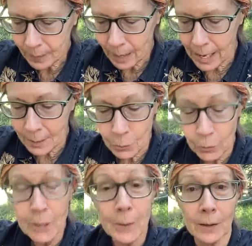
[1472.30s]
I am going to
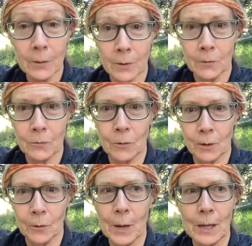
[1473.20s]
be on the road for a
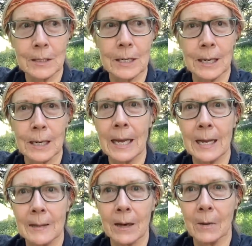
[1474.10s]
little while today,
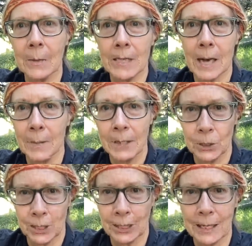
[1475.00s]
and then I'll be stopping and
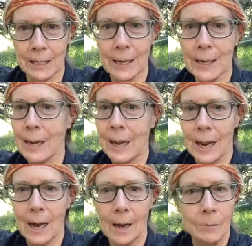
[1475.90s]
checking,
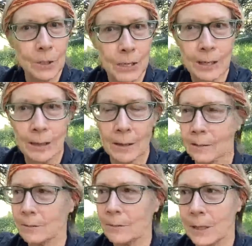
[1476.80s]
um, checking
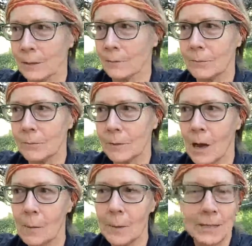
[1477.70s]
the you know
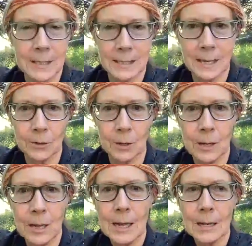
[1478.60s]
comments, etc.
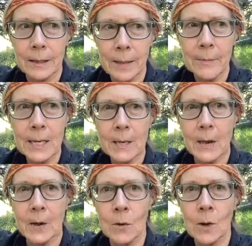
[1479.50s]
Let me
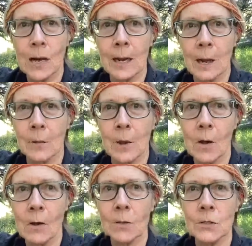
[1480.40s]
know, and I will
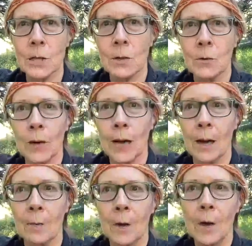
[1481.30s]
also
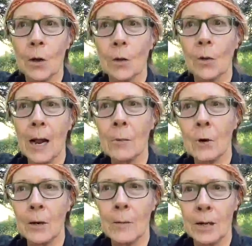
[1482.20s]
um, grab
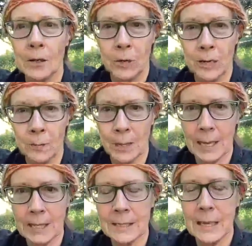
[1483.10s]
one of my training
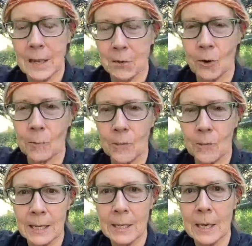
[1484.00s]
plans and drop it
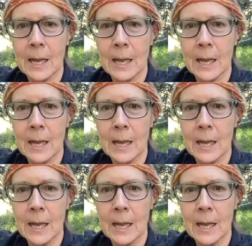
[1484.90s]
in,